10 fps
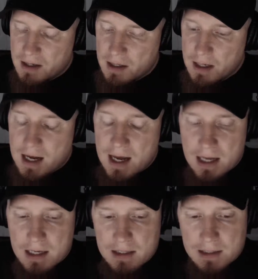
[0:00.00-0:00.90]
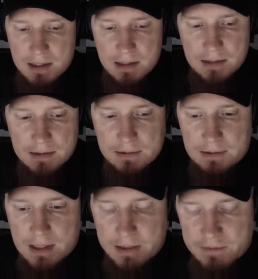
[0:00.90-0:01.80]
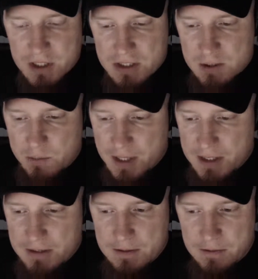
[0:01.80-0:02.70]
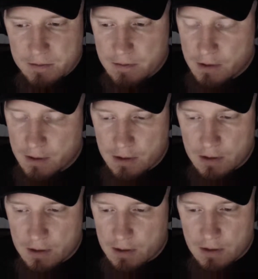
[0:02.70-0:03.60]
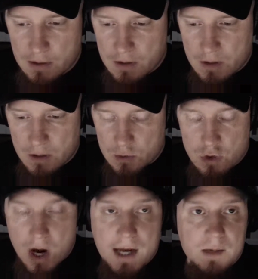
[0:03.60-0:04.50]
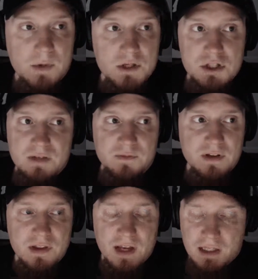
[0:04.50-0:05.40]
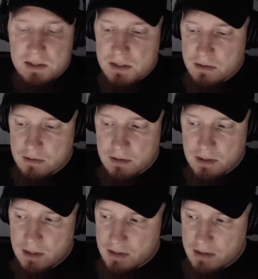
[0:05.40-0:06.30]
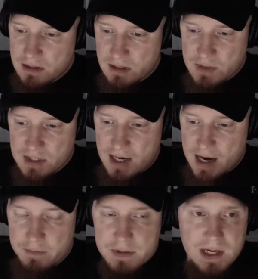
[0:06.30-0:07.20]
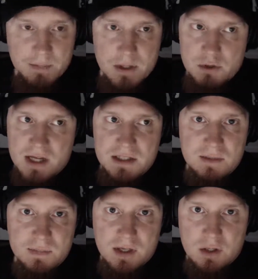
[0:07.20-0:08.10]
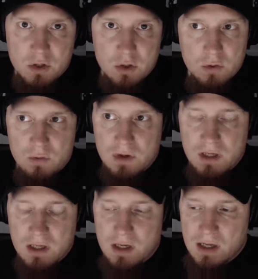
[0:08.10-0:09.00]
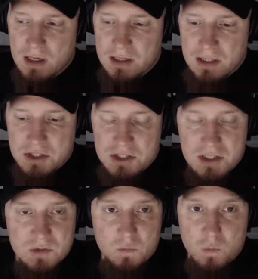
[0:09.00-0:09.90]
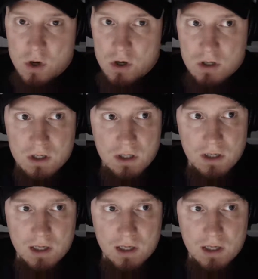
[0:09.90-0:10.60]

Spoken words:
yeah, I've just been trying a bunch of different things. It seems that every time I try something new, it just doesn't work.